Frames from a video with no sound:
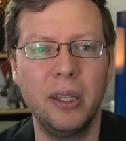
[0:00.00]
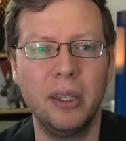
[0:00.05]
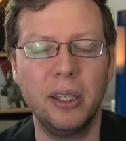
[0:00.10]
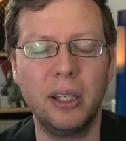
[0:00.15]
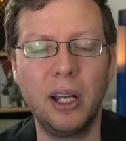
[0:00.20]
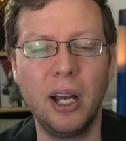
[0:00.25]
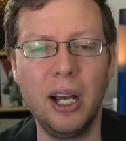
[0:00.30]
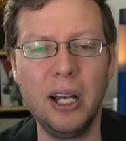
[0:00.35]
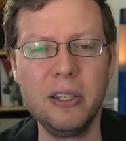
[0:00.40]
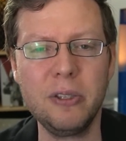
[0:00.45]
The
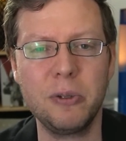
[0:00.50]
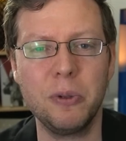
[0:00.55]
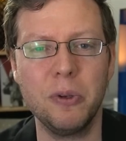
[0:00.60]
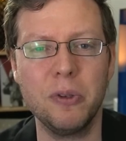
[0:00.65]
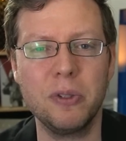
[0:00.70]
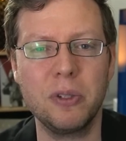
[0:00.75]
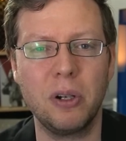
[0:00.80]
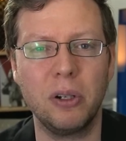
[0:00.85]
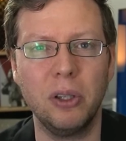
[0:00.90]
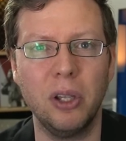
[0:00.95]

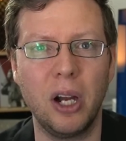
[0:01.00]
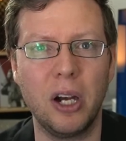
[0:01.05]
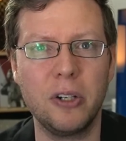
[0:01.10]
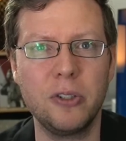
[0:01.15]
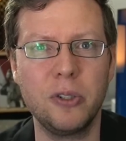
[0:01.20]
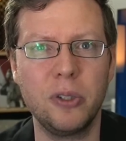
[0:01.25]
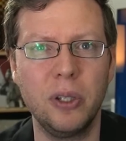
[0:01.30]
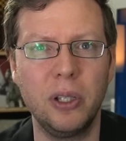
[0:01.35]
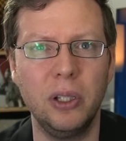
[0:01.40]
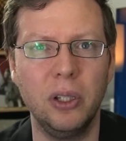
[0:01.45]
consoles are
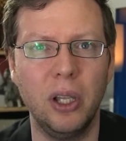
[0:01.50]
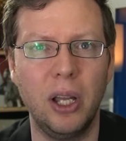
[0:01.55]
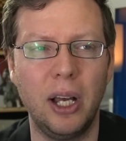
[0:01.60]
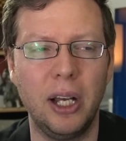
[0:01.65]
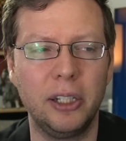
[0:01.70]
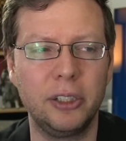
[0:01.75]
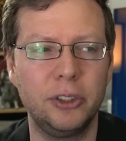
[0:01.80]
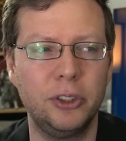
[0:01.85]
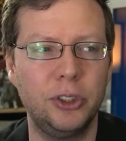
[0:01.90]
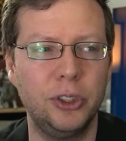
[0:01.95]
largely
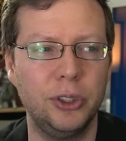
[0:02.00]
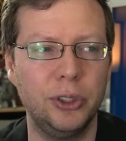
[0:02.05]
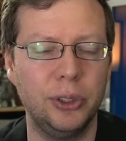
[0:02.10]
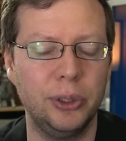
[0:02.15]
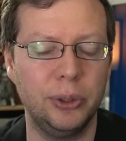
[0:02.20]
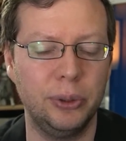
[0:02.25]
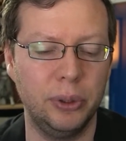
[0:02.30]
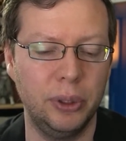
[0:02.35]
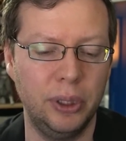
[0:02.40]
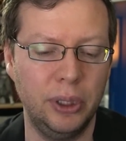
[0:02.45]
locked
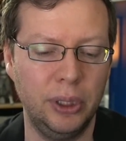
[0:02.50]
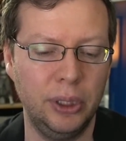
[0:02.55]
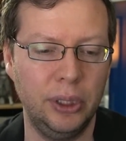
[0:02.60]
to